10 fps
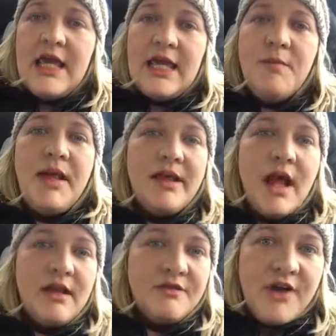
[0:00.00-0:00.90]
he may
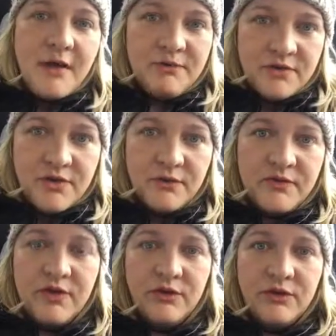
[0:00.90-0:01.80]
not have come to
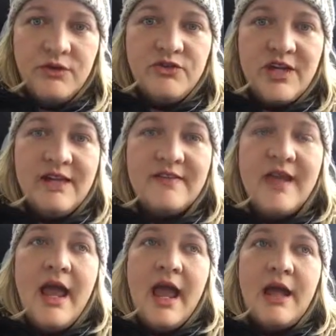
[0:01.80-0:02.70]
those conclusions.
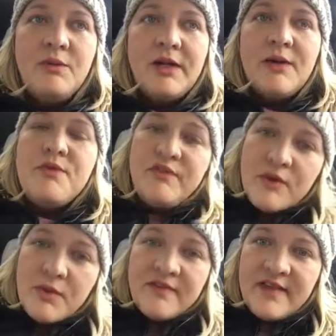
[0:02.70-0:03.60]
And what I was
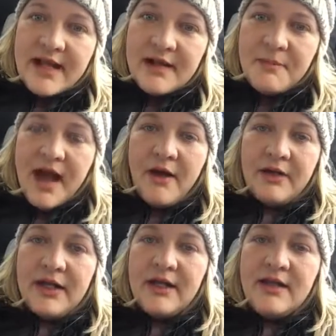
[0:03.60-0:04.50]
so excited
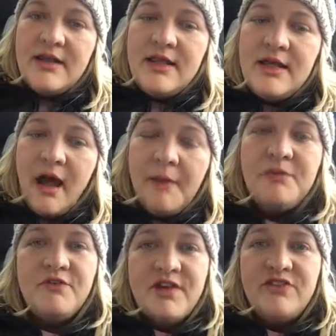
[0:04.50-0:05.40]
about in the
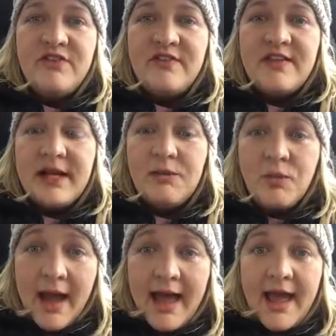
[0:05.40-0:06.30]
observations that I
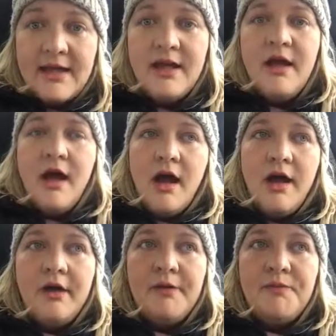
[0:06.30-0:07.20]
read,
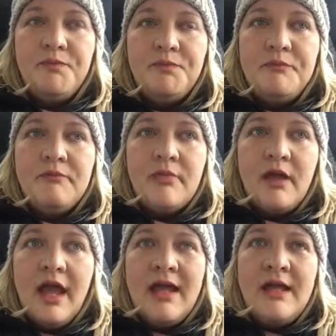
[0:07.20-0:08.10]
and
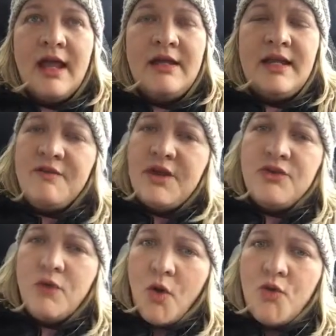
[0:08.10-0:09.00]
even
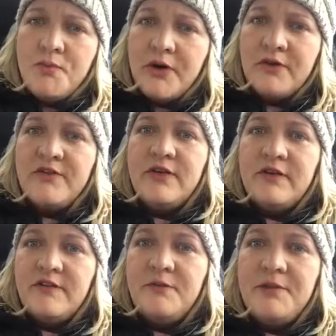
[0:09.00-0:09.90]
in your own
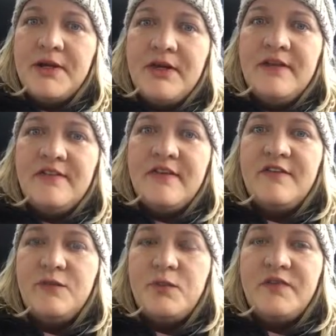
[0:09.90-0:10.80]
personal
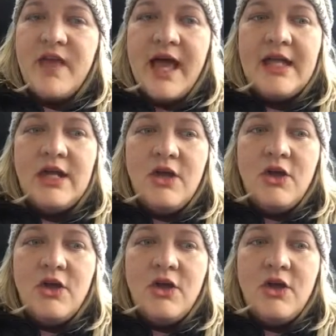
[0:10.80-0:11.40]
experiences, was that